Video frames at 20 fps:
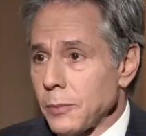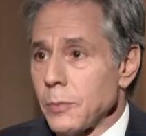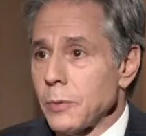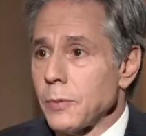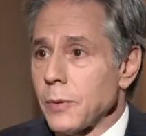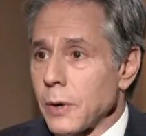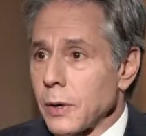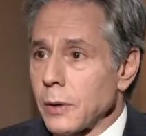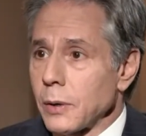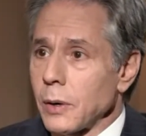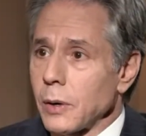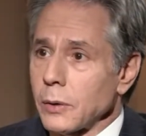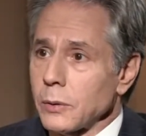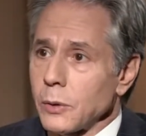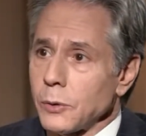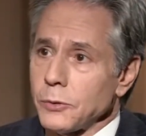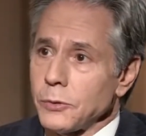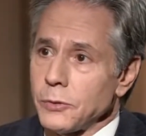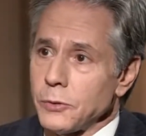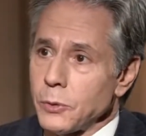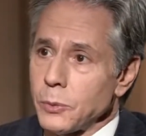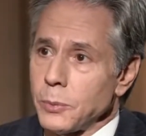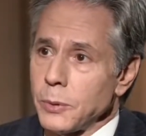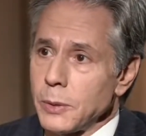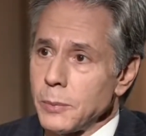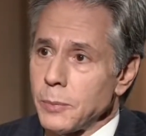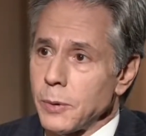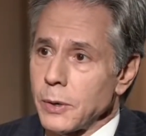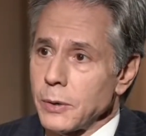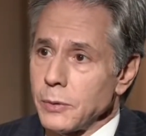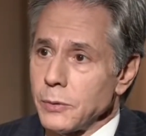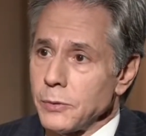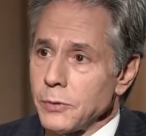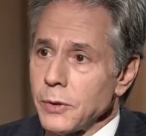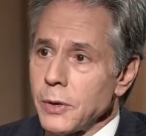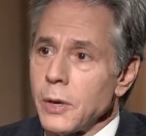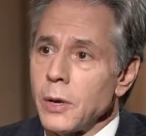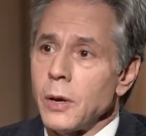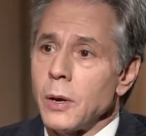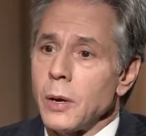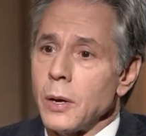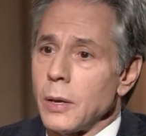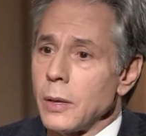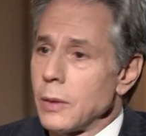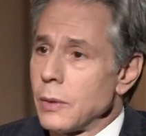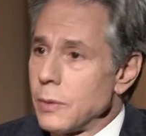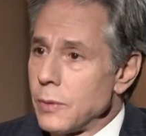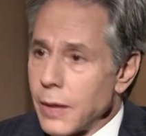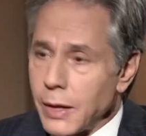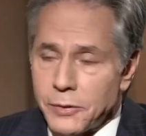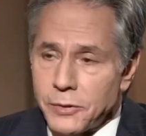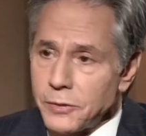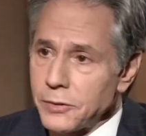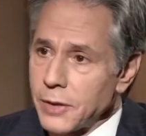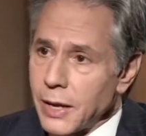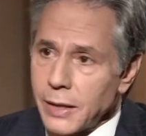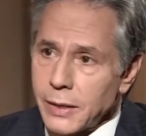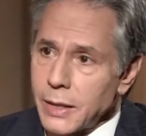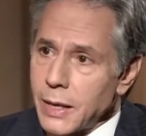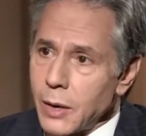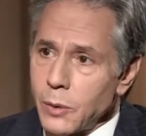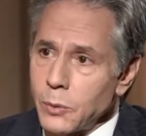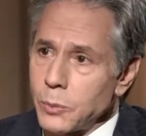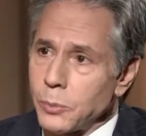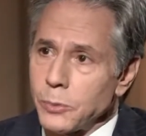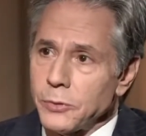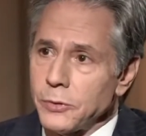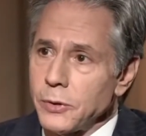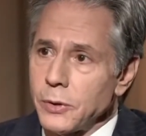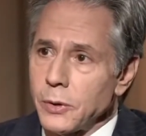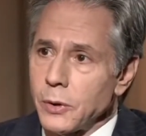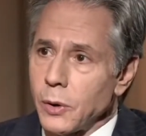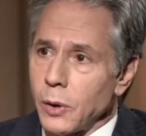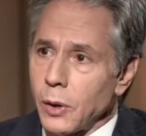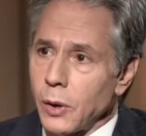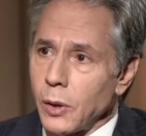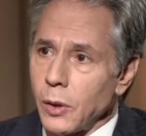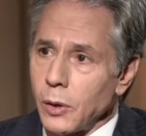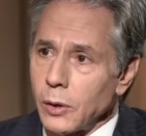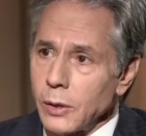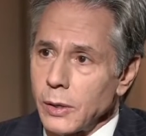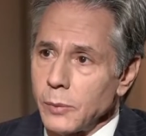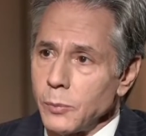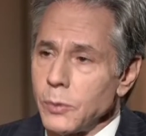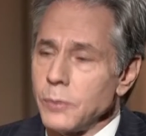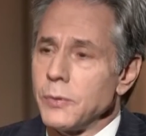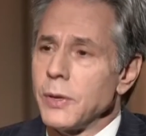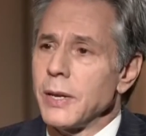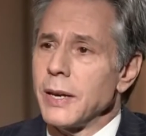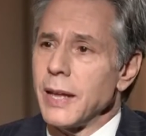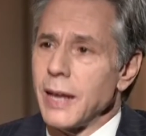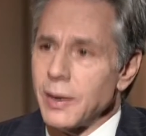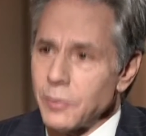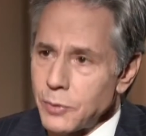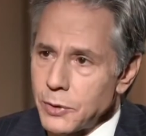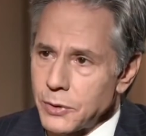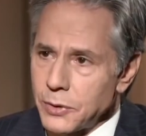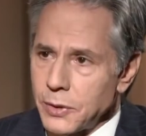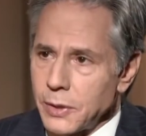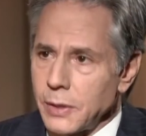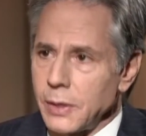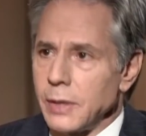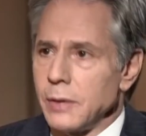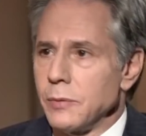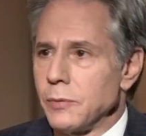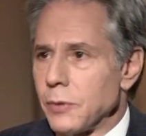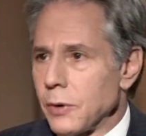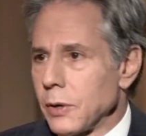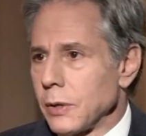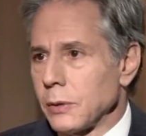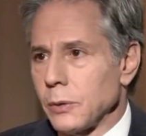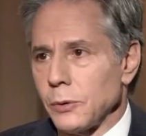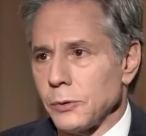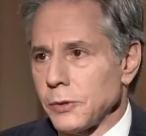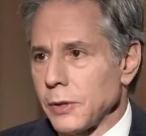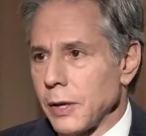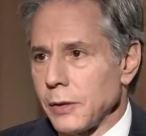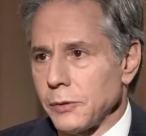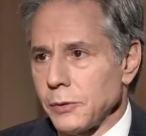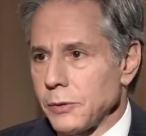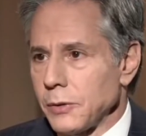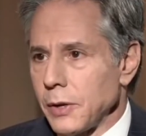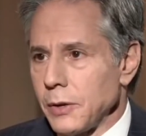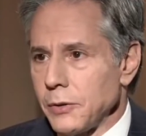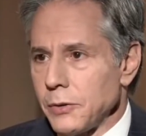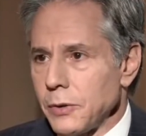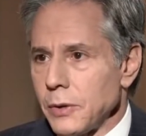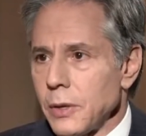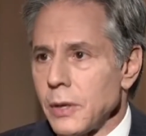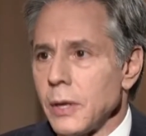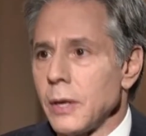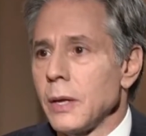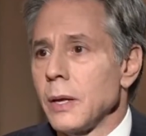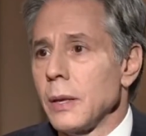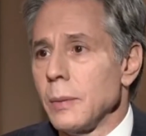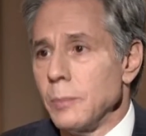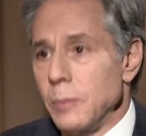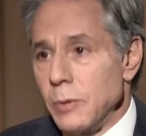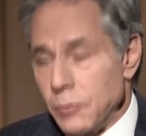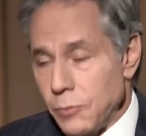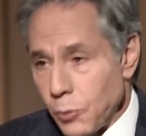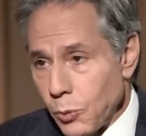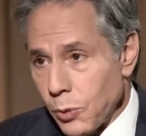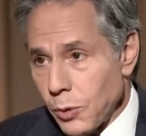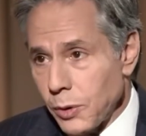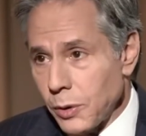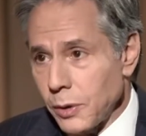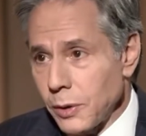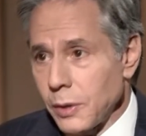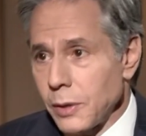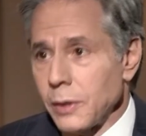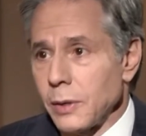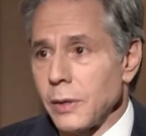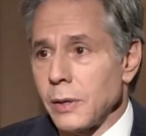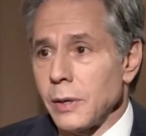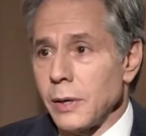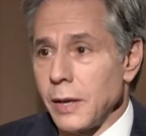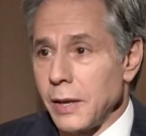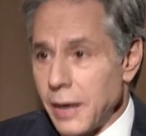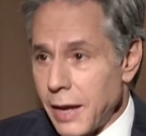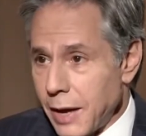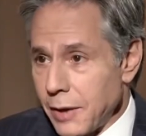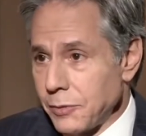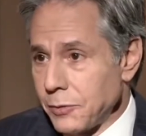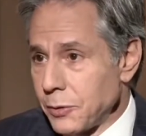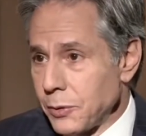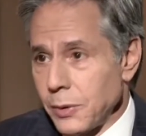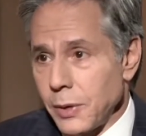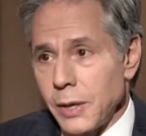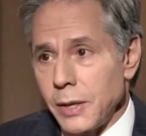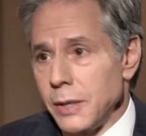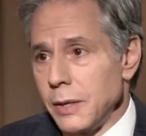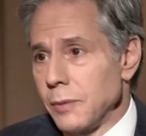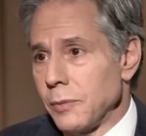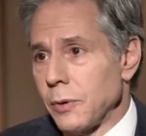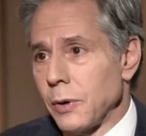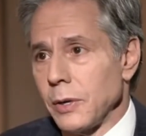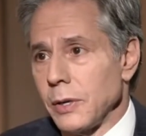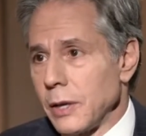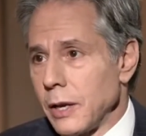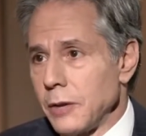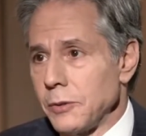some of our, our closest European partners. That's exactly how we proceeded all along. We've done everything in very close consultation before uh, and after any of our